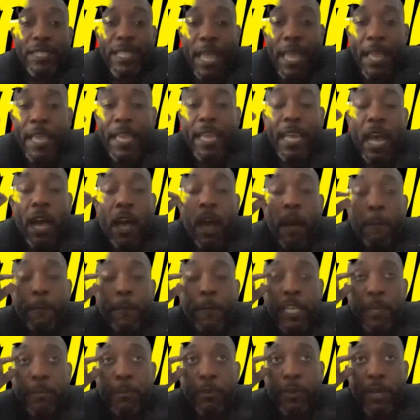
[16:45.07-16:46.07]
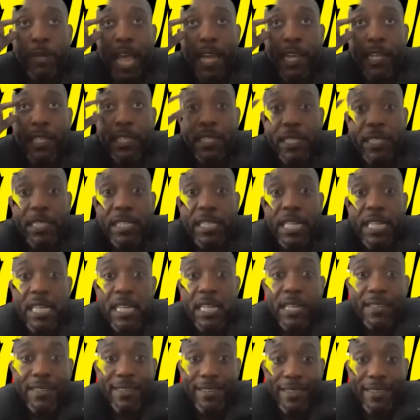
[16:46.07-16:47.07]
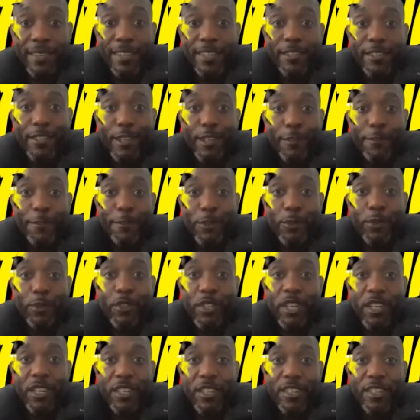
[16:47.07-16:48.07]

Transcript: they are people that could see into the future.